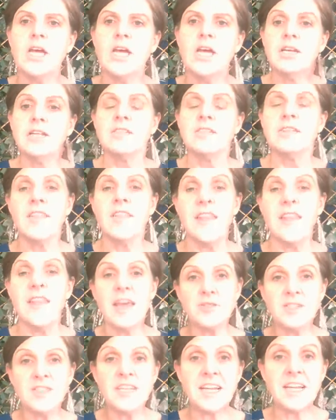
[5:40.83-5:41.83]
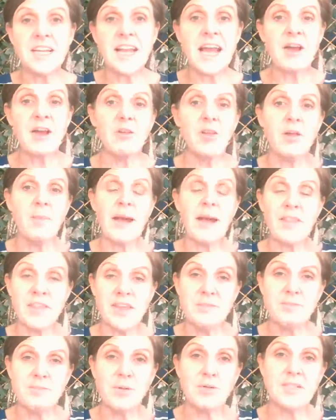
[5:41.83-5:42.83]
So they're my thoughts for today, all about the
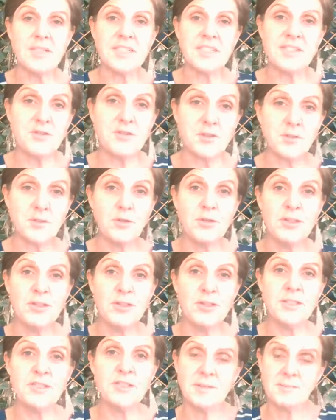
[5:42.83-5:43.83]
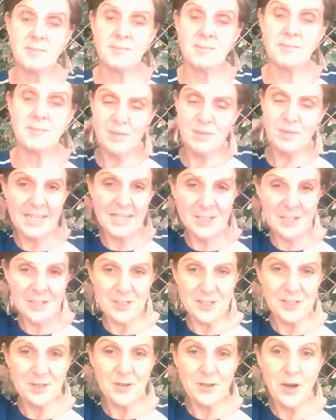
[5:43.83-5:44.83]
importance of doors. As
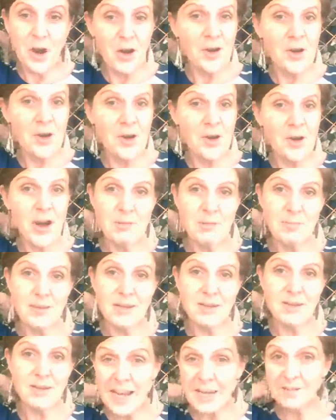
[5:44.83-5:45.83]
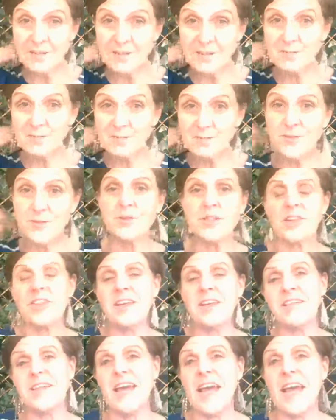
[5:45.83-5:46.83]
you know, I'm a big fan of doors. I
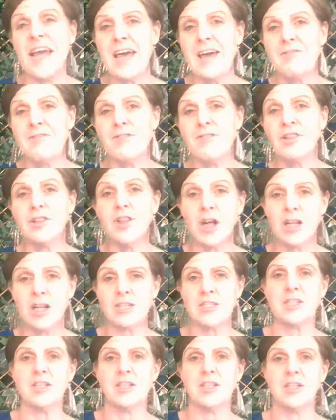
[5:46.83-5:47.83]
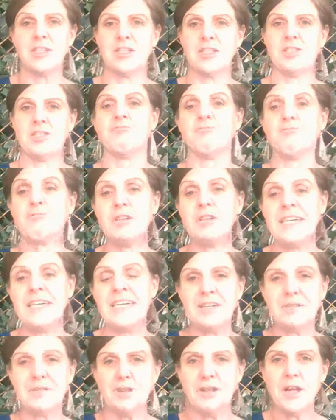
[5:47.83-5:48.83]
think they have lots and lots of really
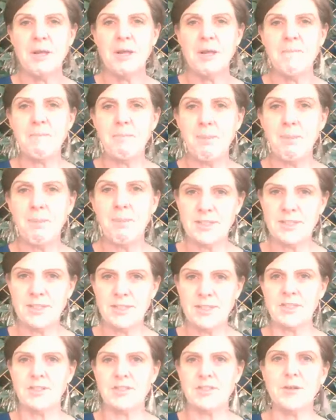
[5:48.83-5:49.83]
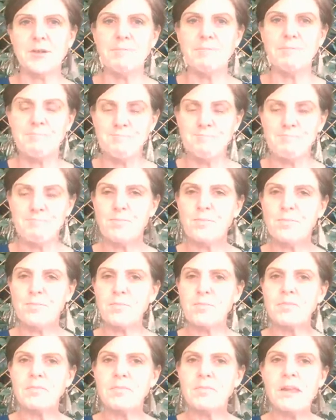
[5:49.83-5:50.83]
good purposes. So
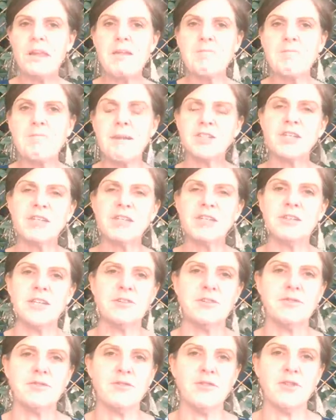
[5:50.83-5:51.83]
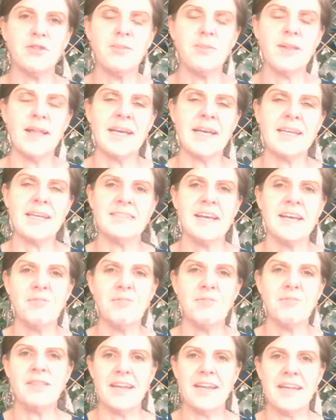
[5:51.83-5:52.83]
make sure you look at your floor plans
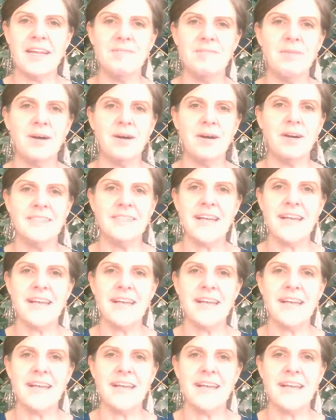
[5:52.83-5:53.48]
with that in mind.